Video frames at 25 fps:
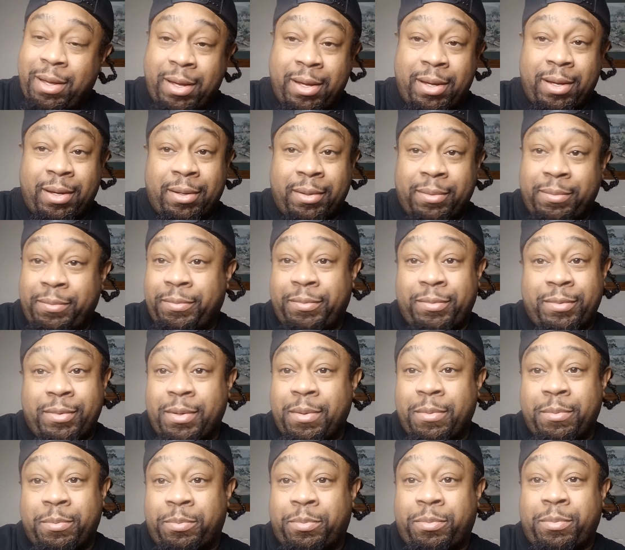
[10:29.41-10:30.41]

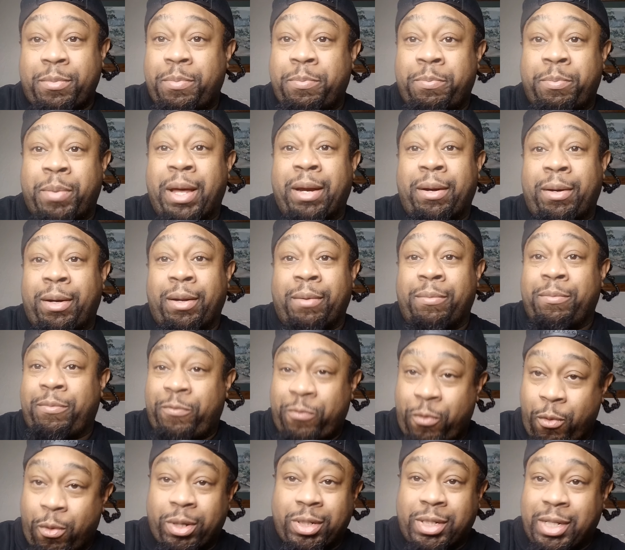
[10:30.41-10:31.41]
better than
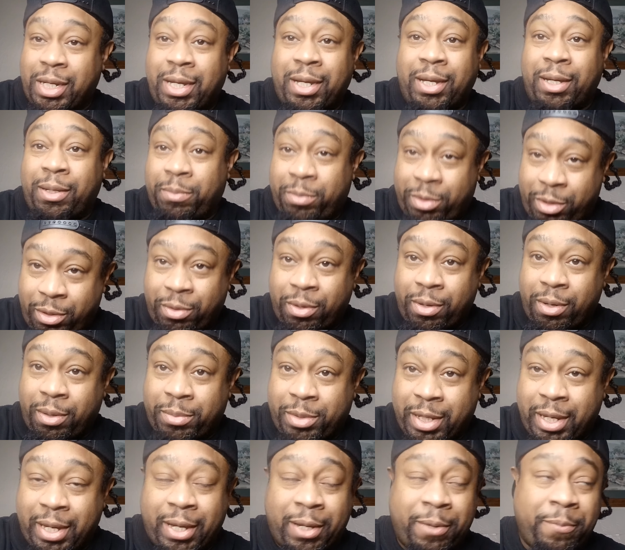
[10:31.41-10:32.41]
4 teams, you know what
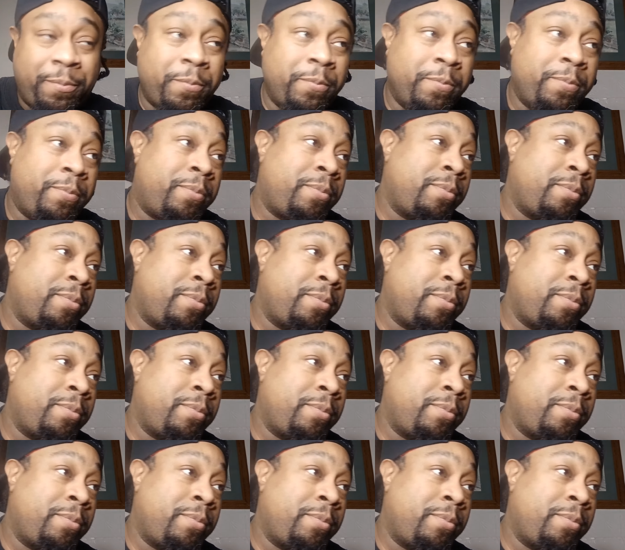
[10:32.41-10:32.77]
I'm saying?